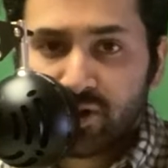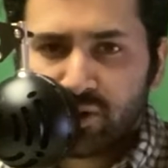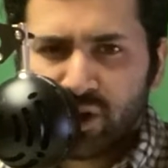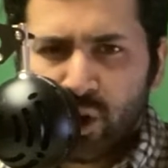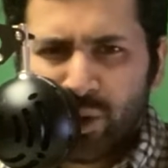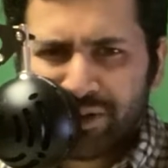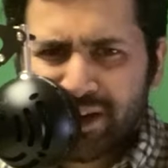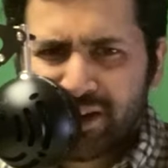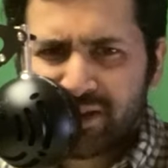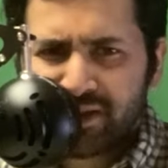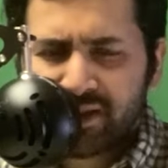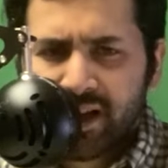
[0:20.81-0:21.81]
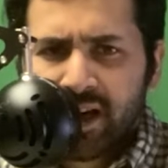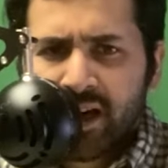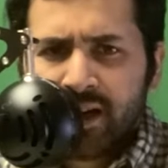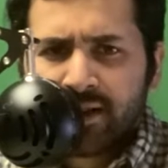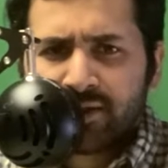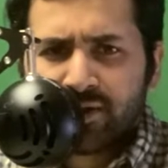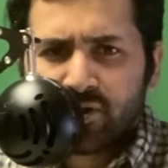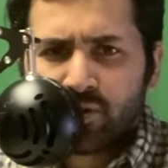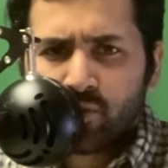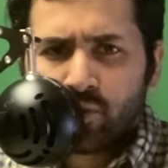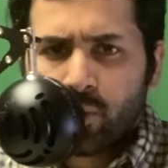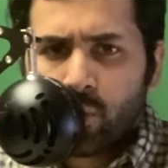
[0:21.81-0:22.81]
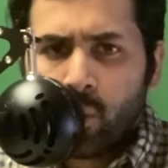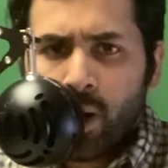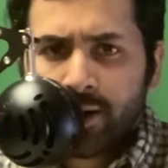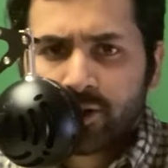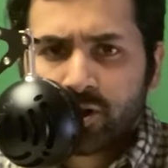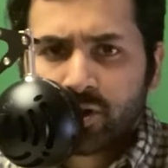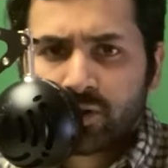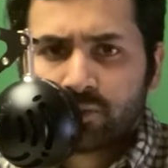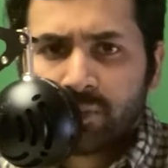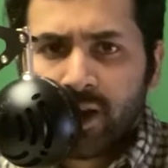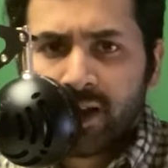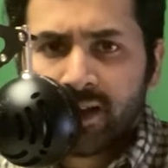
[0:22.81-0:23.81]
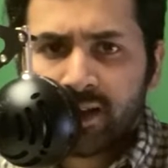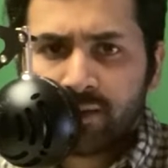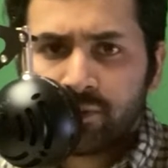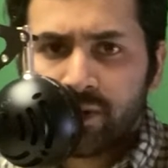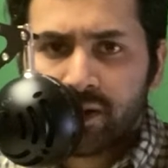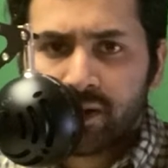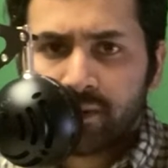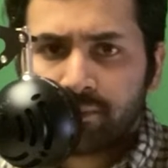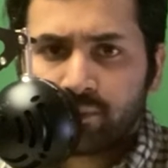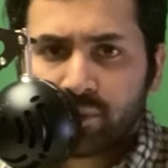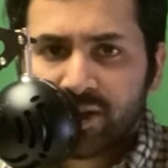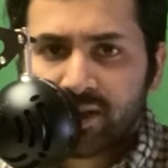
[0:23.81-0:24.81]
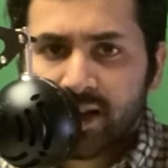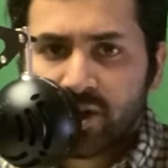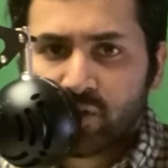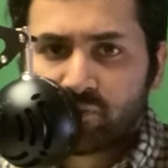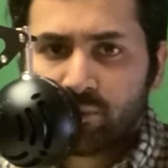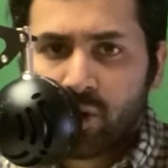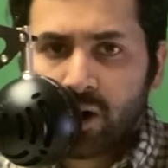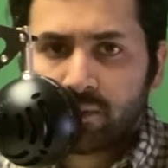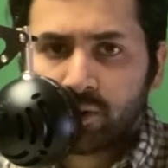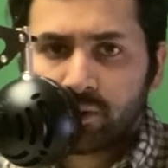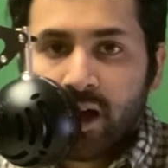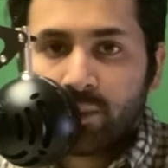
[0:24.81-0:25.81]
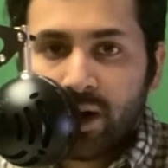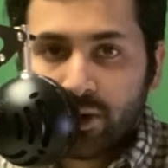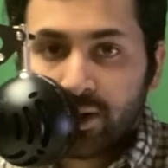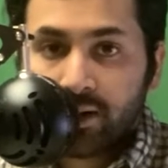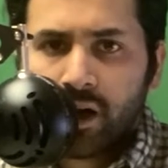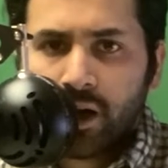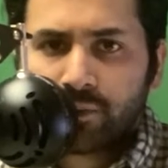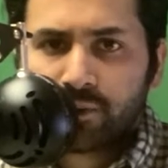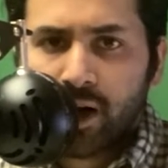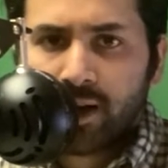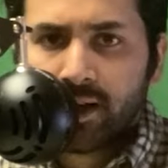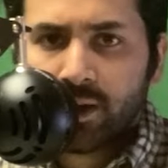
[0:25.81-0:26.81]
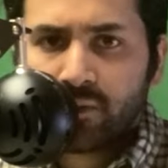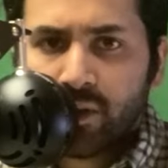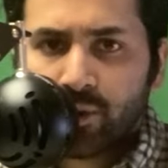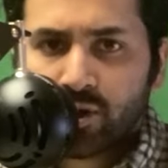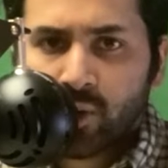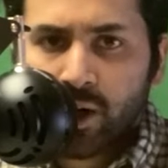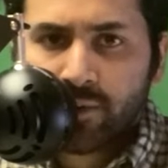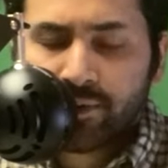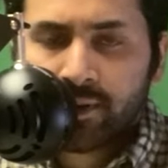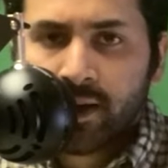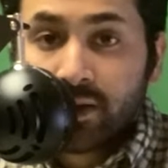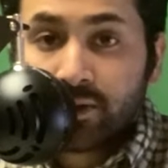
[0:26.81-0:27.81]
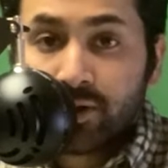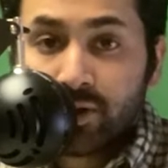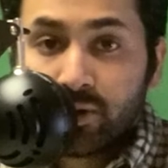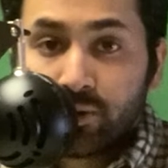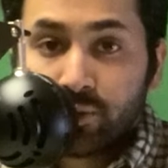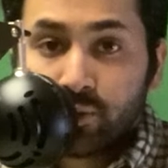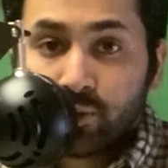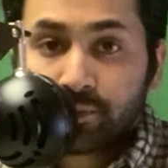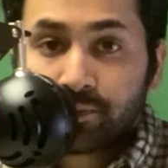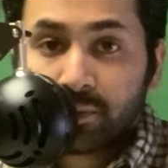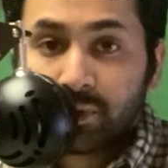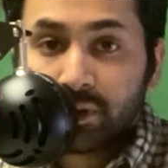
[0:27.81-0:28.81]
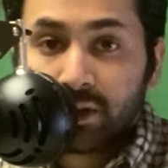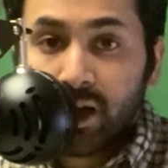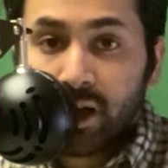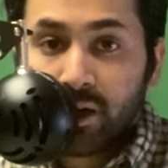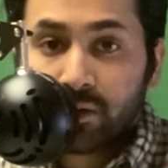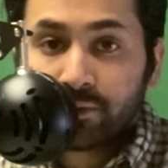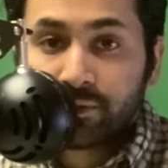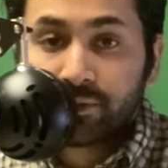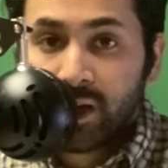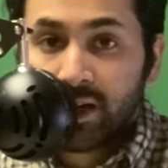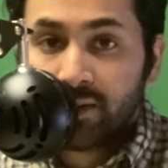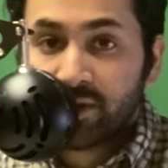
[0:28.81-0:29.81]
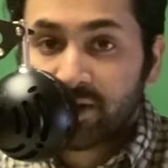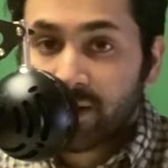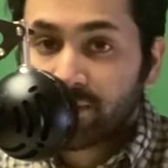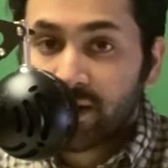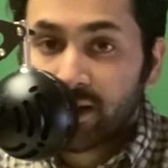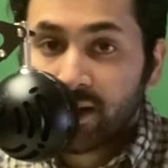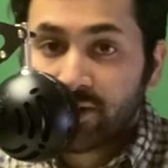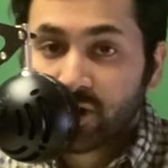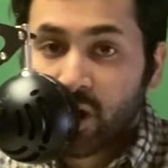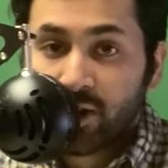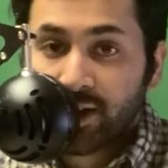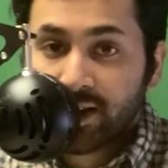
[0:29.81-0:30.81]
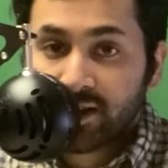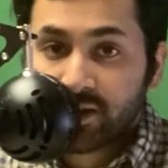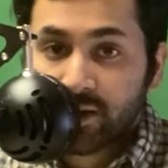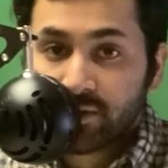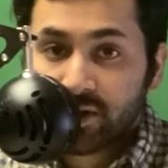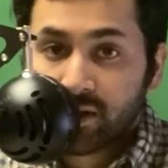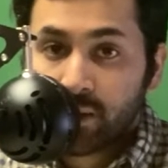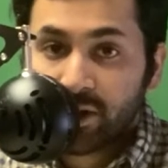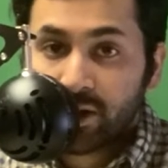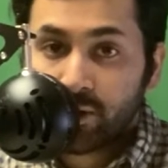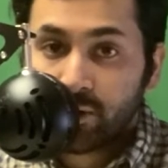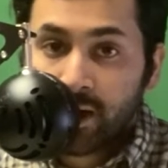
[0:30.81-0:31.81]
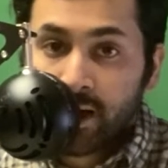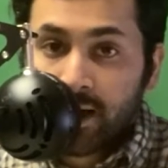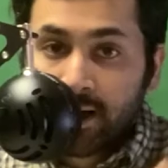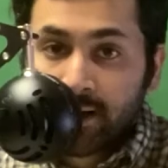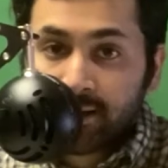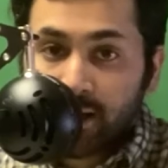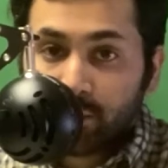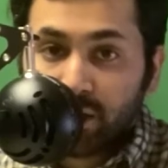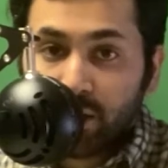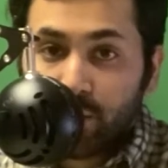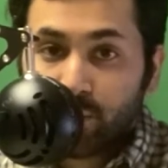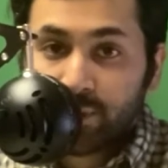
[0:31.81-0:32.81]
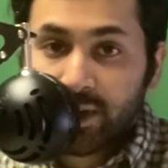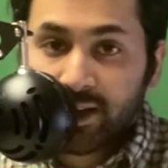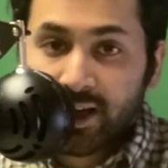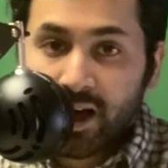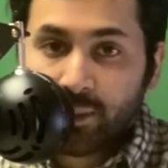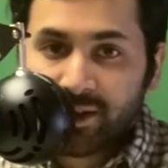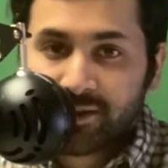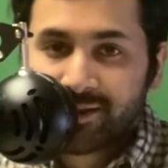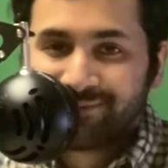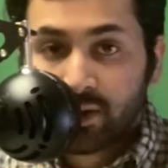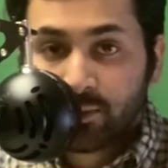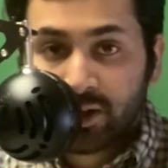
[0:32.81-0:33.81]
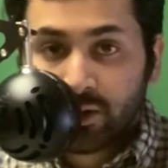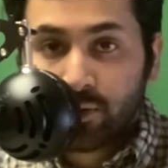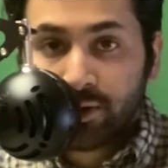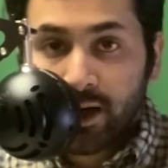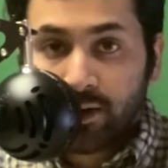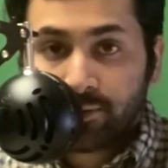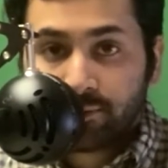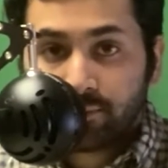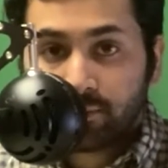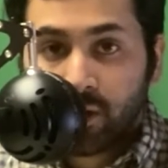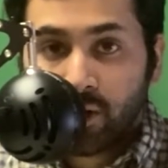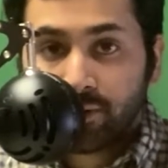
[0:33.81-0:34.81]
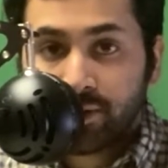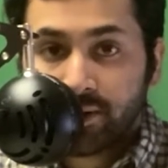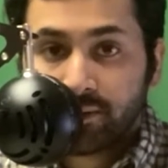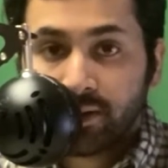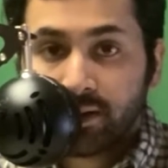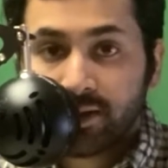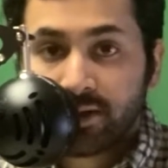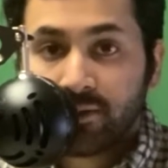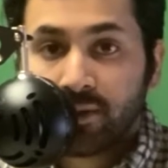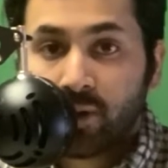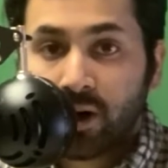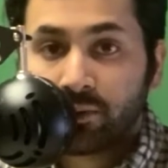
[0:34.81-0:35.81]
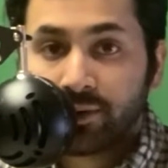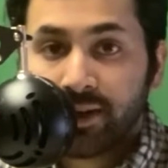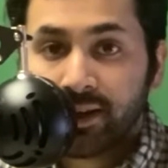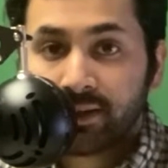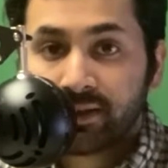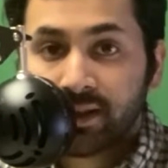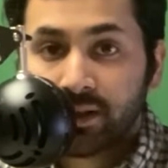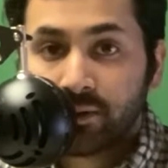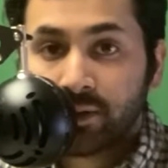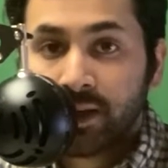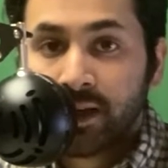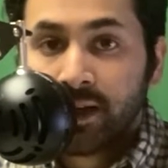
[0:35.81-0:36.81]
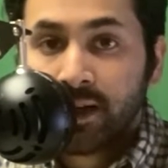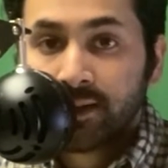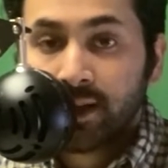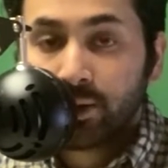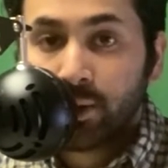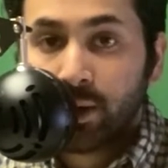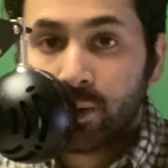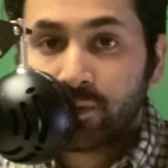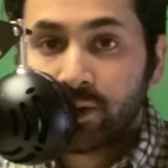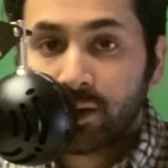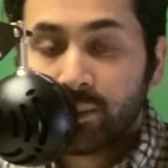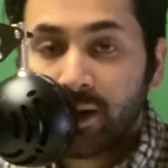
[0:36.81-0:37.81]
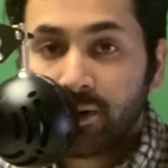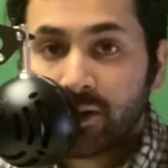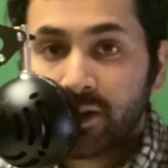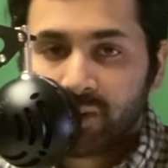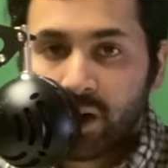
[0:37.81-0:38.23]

Do you know what that is? Did you watch any of the presentation from Marvel about it on Friday, November 12th? Do you love any of the stuff they announced? All that kind of stuff. Just let me know down below in the comments. So I'm going to go down all the list of the Marvel things and I'll tell you how I feel about it.